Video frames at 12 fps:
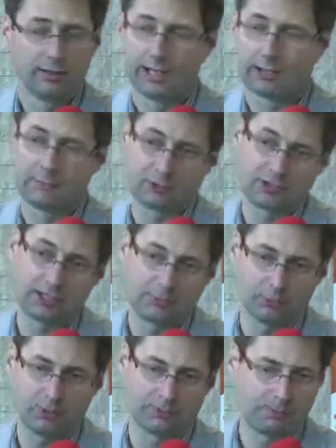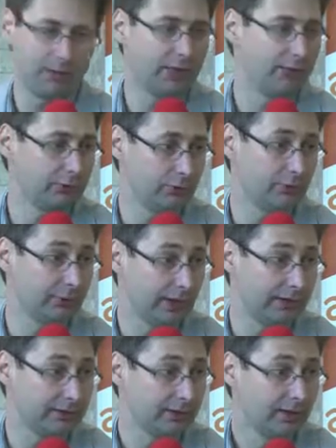Like, for example, you have a pay-you
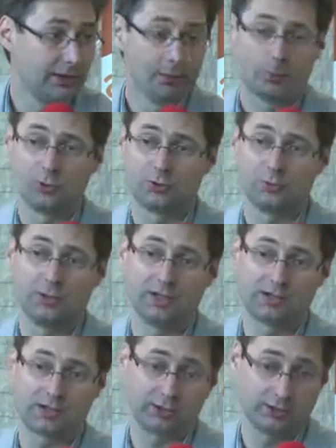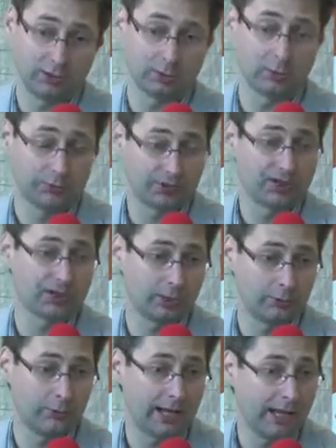brand, which means that this is
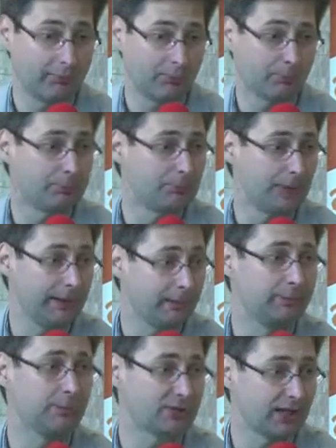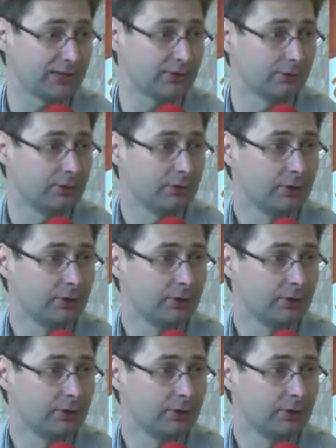a reliable payment processor.